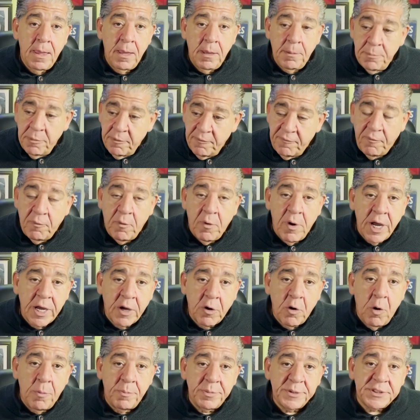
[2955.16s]
Before I
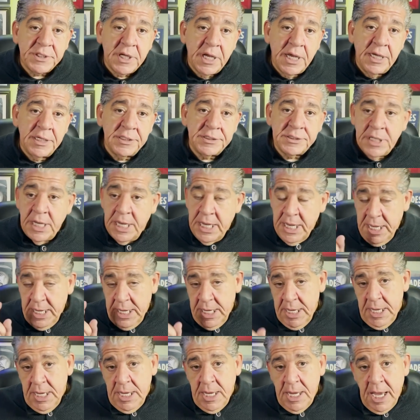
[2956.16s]
go upstairs,
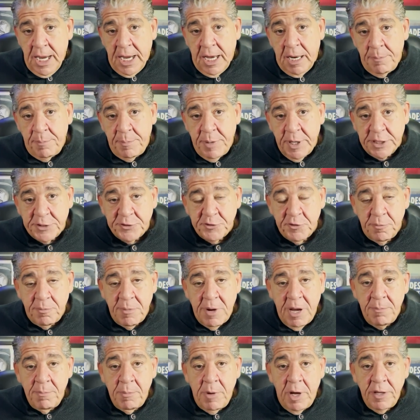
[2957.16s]
I got a picture of
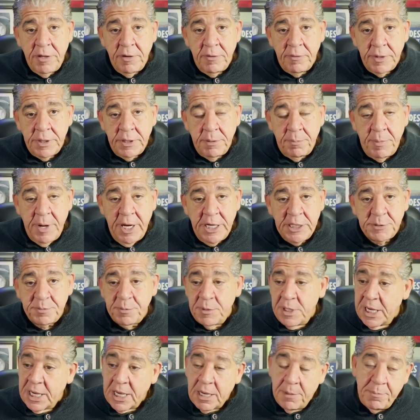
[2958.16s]
my mother in the
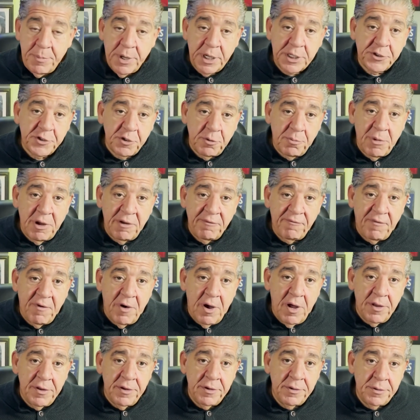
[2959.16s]
basement. I got a picture of my
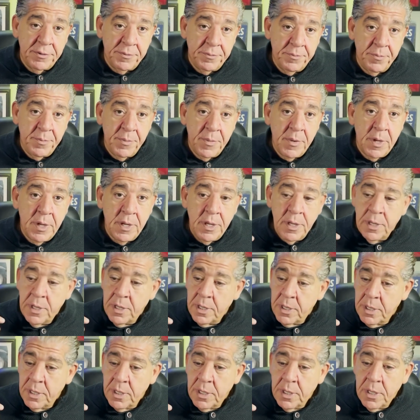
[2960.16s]
father.
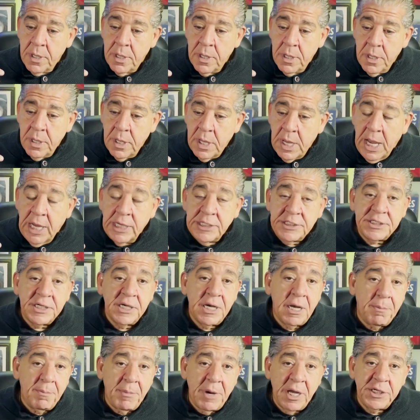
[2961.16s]
I
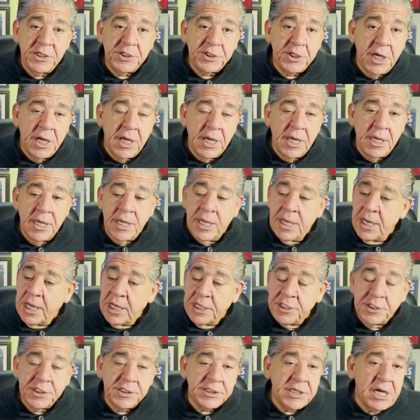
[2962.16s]
sit on my chair and
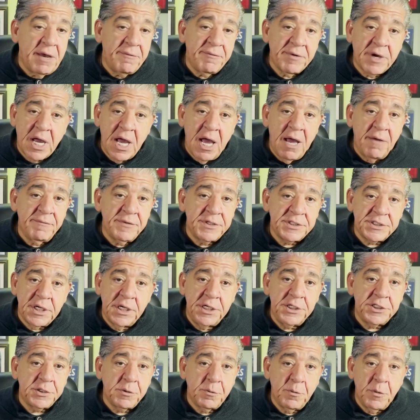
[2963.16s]
I just have a
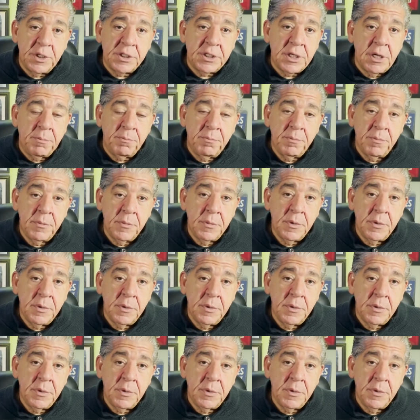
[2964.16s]
conversation with them.